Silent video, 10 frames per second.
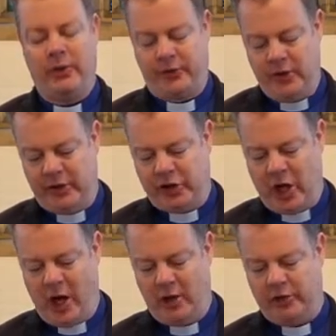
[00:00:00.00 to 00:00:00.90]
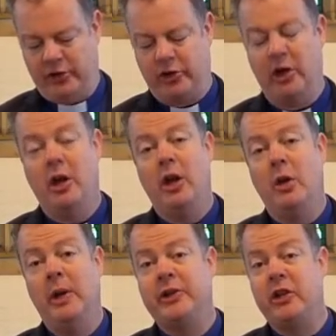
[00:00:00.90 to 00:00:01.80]
through the church who
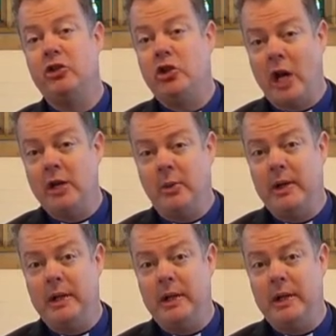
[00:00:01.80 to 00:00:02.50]
is in genuine